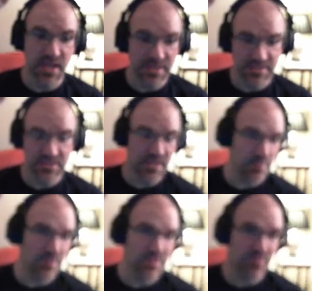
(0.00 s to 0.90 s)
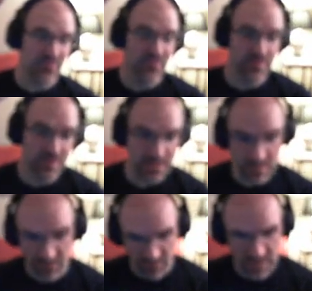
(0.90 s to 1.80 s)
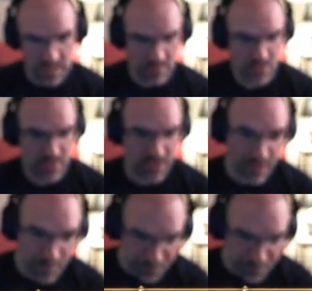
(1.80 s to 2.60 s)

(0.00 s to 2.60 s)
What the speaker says: asset database before, so this is my first time doing that,